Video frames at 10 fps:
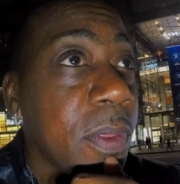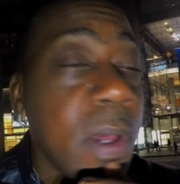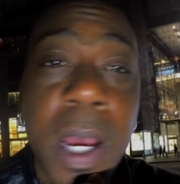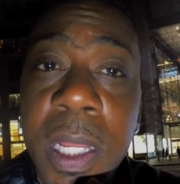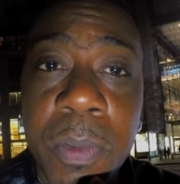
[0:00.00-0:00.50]

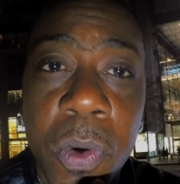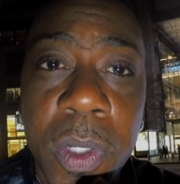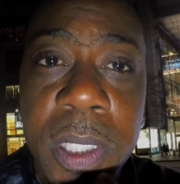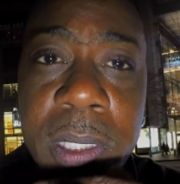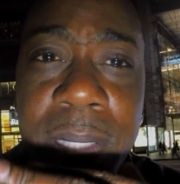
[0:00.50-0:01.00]
The
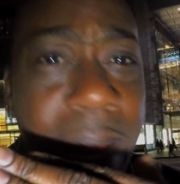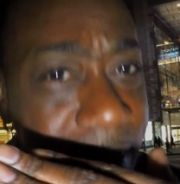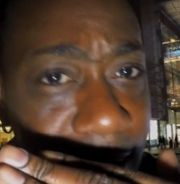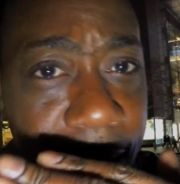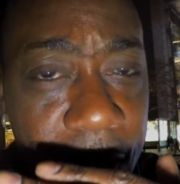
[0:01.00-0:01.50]
honeymoon is not
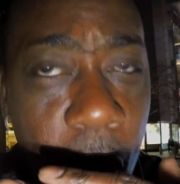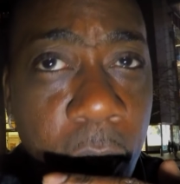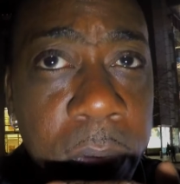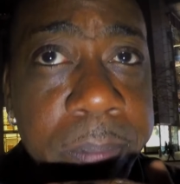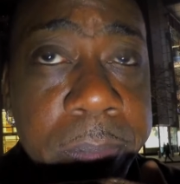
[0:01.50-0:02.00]
exactly
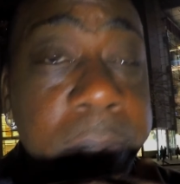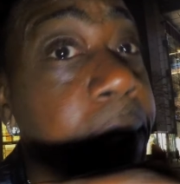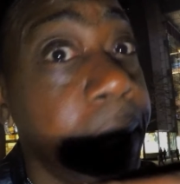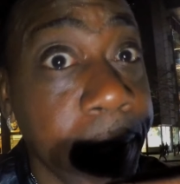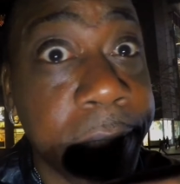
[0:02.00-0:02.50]
over, but it
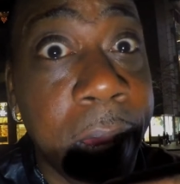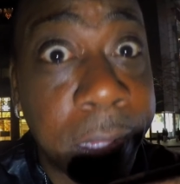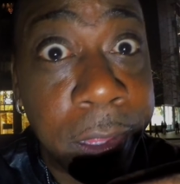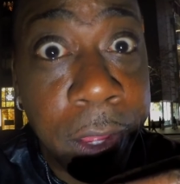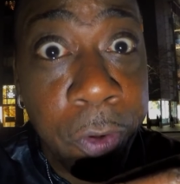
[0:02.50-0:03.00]
ain't
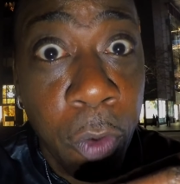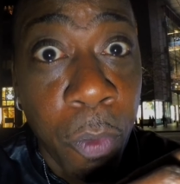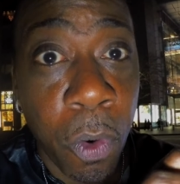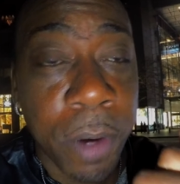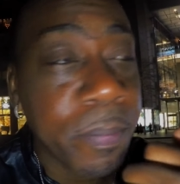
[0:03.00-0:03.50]
exactly there no
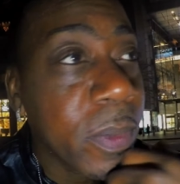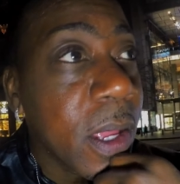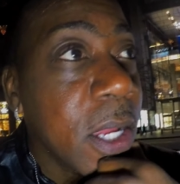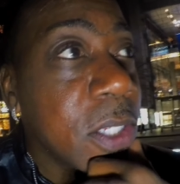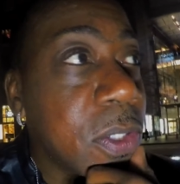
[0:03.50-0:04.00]
more.
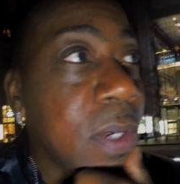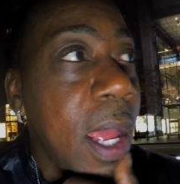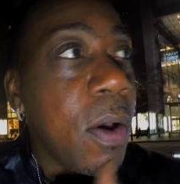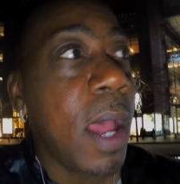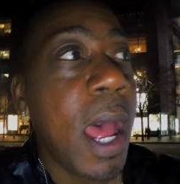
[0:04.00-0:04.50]
So
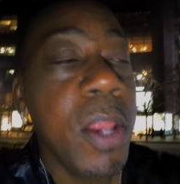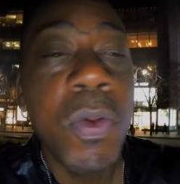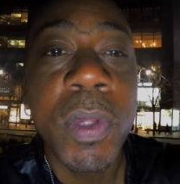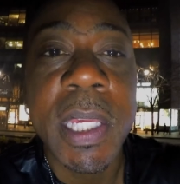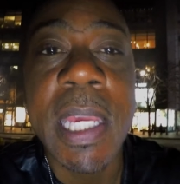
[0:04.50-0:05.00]
now, how do
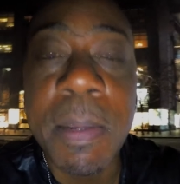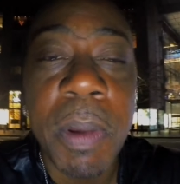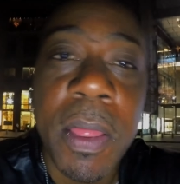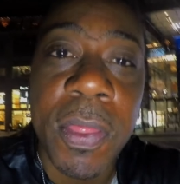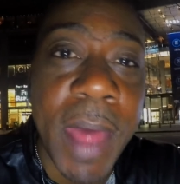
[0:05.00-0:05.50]
you keep
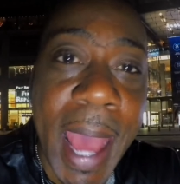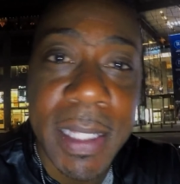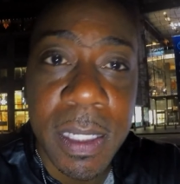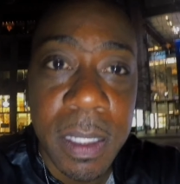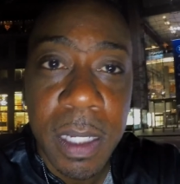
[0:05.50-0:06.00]

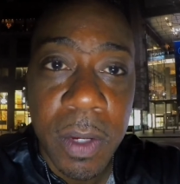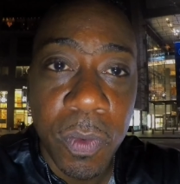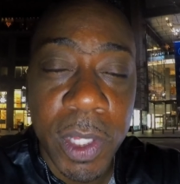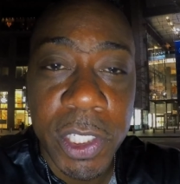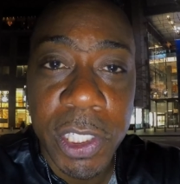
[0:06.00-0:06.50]
that
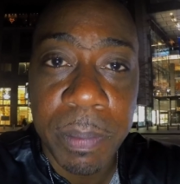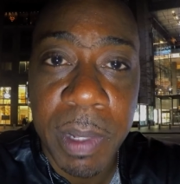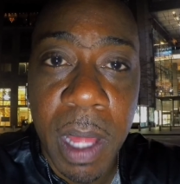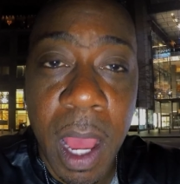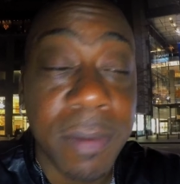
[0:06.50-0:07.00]
relationship
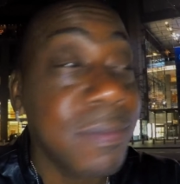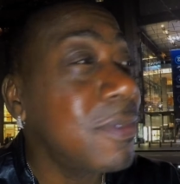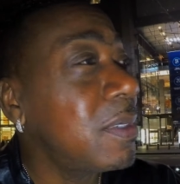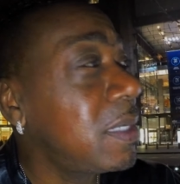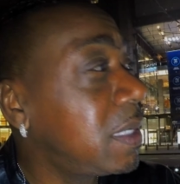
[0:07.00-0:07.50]
alive?
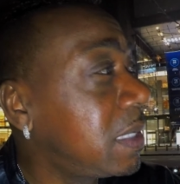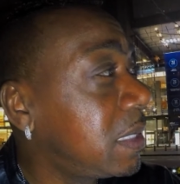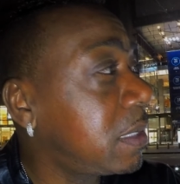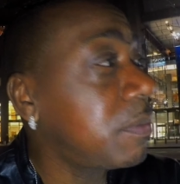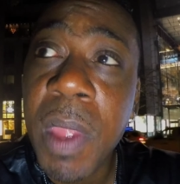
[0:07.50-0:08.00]

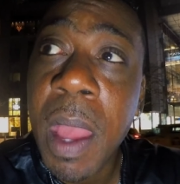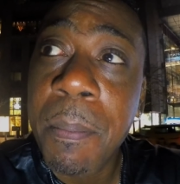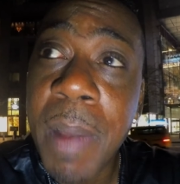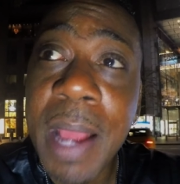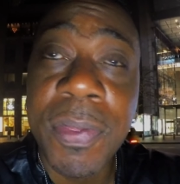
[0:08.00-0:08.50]

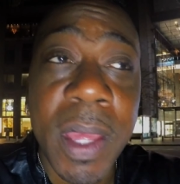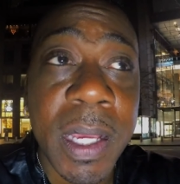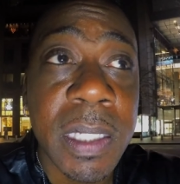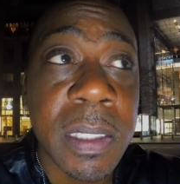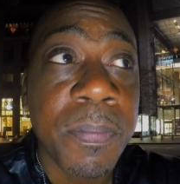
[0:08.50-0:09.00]
My
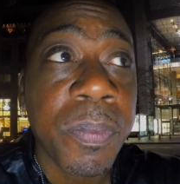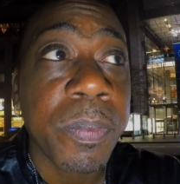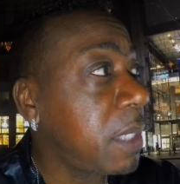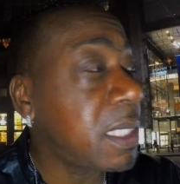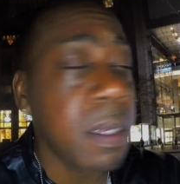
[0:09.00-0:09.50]
thing is,
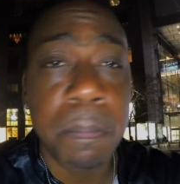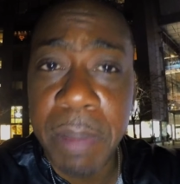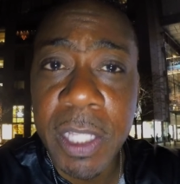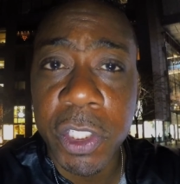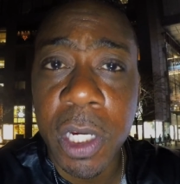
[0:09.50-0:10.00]
it's a
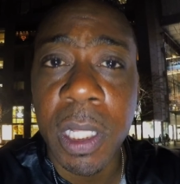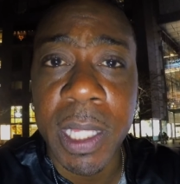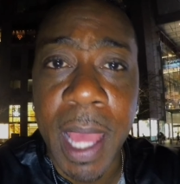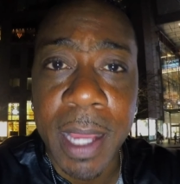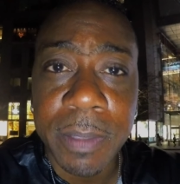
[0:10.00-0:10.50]
big
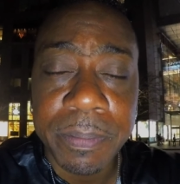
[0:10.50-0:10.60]
juggling act.